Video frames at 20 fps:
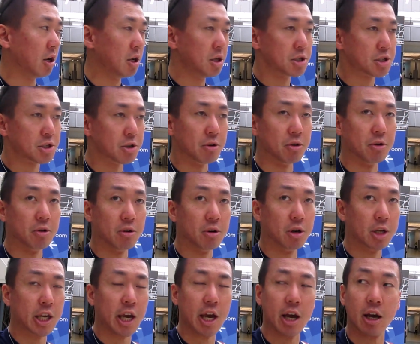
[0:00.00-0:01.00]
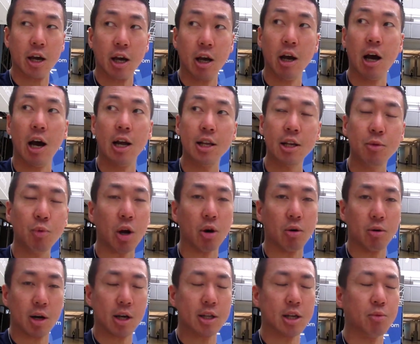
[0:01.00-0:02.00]
so yeah, I did
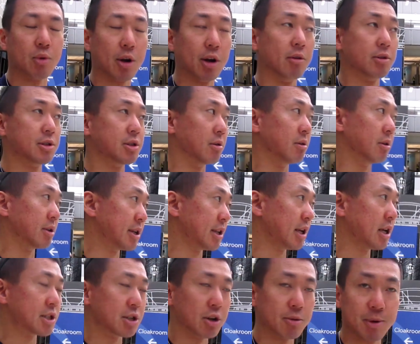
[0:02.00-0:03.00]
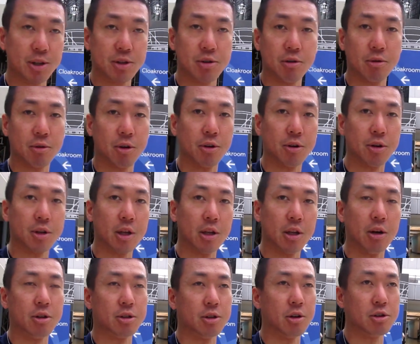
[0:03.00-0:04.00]
well. I did well. So today has not been too good,
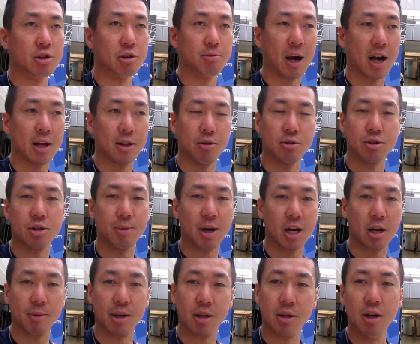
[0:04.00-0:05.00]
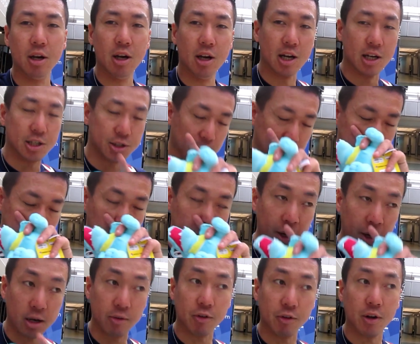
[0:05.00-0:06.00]
not not too bad, not too bad. I mean, it's not too
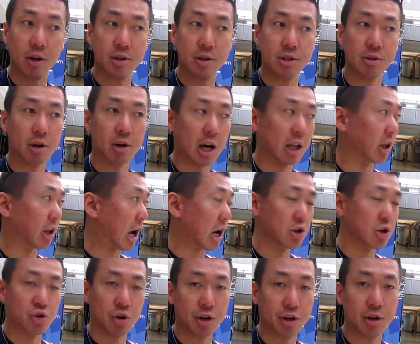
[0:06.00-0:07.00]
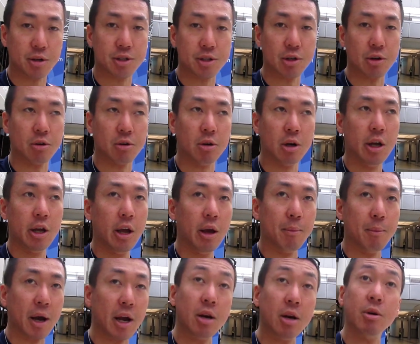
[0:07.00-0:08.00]
bad for it. So I'll, I enjoyed it. So,
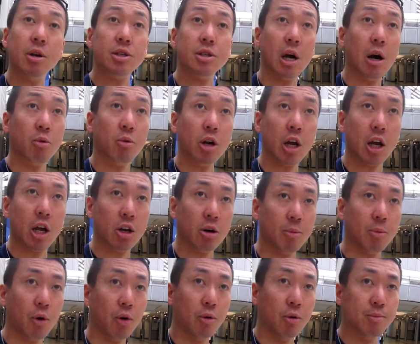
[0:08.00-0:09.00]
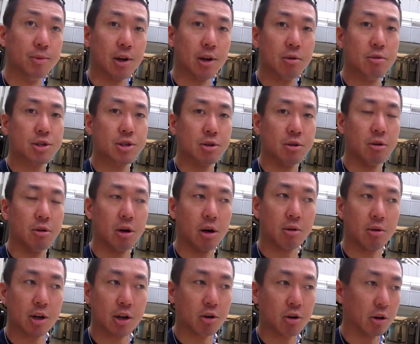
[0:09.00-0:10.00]
but anyways, I'm gonna head up home now. So I'm
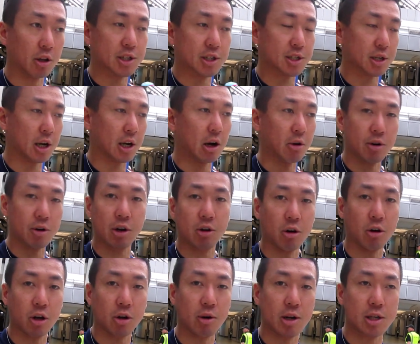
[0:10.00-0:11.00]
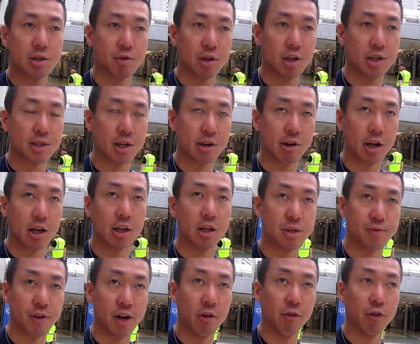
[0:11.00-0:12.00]
gonna call this. I'm gonna call it quits with this in, in
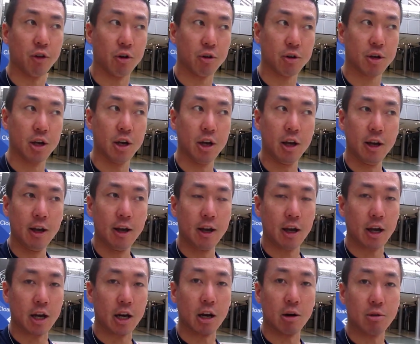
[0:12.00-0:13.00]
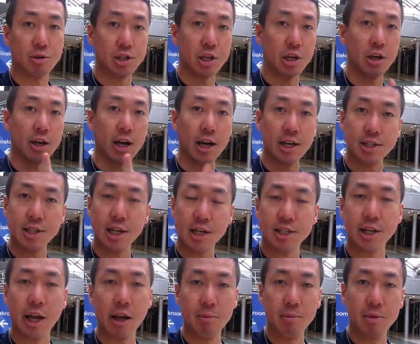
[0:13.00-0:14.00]
this video vlog, and I'll see you guys
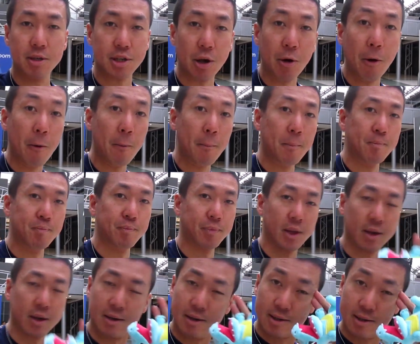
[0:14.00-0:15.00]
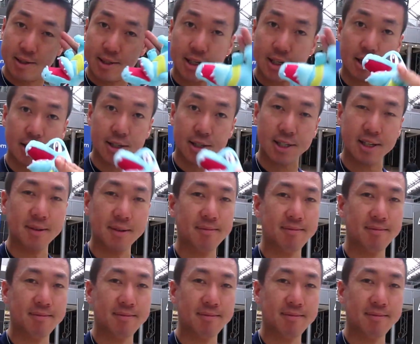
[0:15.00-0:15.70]
next time. So, see yous.